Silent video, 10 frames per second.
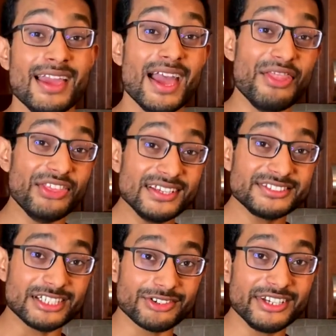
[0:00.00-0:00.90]
And these
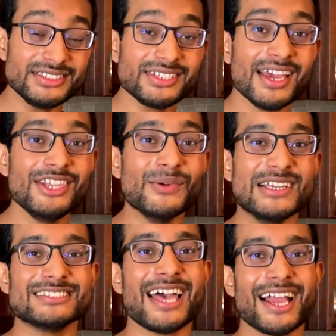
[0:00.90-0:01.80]
degrees do
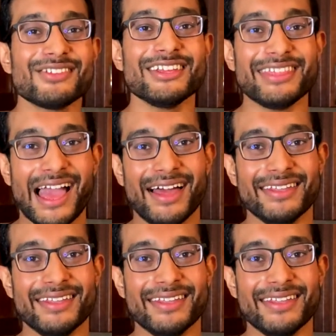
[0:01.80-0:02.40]
exactly that.